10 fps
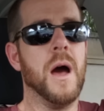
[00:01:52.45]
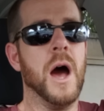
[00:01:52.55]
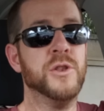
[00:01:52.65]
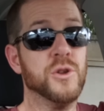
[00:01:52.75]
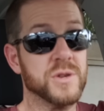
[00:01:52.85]

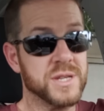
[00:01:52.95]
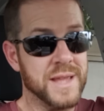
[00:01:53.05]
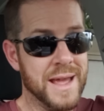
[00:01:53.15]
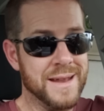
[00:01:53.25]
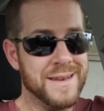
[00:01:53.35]

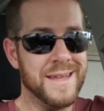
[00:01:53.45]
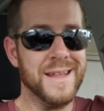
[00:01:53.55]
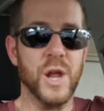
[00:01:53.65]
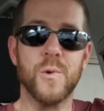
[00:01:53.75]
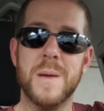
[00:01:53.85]

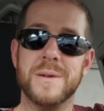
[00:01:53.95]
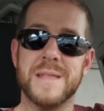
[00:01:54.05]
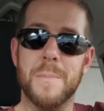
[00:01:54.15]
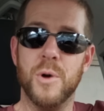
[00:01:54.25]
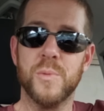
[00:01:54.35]
understanding and agreement
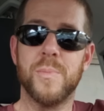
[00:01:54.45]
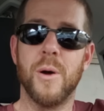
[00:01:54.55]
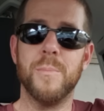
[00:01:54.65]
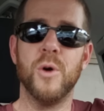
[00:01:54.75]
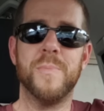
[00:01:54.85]
that
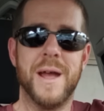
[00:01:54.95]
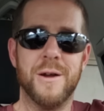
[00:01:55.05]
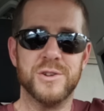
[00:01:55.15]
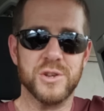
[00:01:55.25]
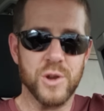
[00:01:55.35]
both
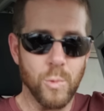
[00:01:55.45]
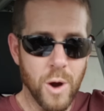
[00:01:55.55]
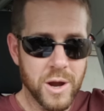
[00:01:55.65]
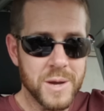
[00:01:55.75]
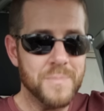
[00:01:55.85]
parents are going to
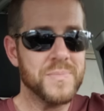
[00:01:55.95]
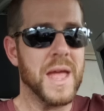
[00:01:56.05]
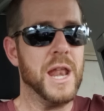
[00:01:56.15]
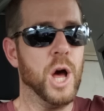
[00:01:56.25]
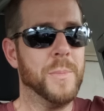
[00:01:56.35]
work
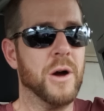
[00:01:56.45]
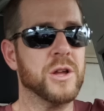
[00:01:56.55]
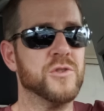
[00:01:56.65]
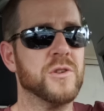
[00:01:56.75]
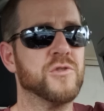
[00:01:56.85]
and help out
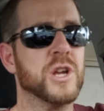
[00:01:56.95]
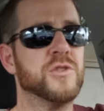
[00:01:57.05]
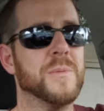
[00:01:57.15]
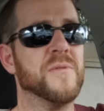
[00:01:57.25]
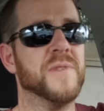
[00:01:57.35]

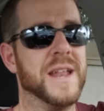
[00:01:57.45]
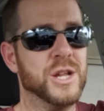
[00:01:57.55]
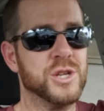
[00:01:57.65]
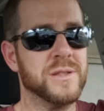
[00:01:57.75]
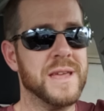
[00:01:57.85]
contribute
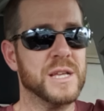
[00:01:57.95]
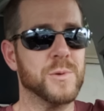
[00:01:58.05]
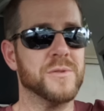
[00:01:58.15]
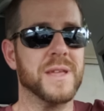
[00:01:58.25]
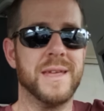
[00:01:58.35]
financially as
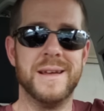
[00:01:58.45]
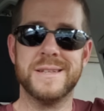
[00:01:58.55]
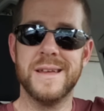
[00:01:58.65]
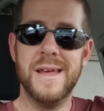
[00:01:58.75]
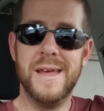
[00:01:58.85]
well with the
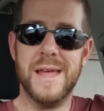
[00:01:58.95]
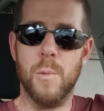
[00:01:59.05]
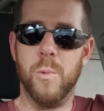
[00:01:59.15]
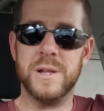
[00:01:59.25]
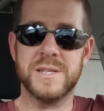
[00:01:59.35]
kids,
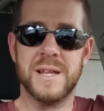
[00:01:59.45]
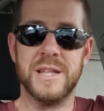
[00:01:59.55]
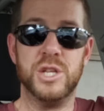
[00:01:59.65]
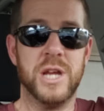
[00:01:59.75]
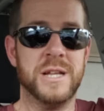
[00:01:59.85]
and one
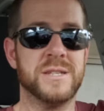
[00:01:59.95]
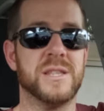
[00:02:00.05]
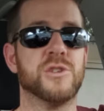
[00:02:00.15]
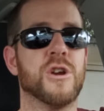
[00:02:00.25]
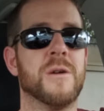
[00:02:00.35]
suddenly changes
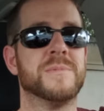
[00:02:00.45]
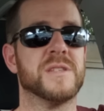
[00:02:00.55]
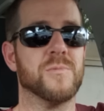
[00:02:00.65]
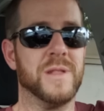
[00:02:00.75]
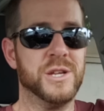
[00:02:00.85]
the terms
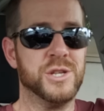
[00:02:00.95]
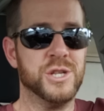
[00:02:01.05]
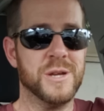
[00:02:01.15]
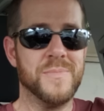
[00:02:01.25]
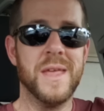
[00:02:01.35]
of the
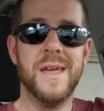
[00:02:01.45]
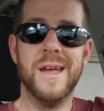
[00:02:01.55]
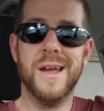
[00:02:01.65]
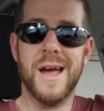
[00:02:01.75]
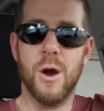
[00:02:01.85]
relationship
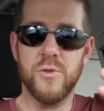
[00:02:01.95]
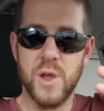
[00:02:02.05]
or